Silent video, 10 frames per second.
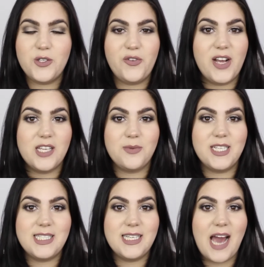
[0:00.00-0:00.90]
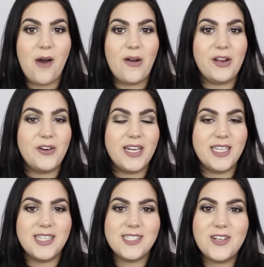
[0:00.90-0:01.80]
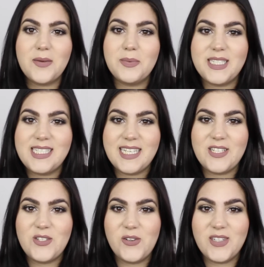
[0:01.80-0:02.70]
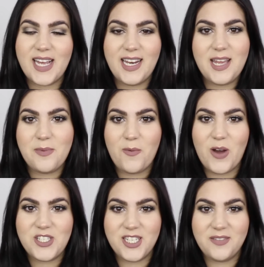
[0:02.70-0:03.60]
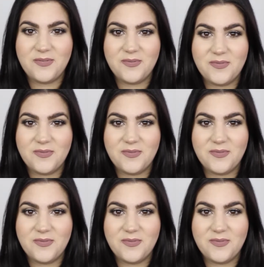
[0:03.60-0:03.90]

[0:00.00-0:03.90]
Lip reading: So if you guys want to see how I created this look, please stay tuned and keep on watching.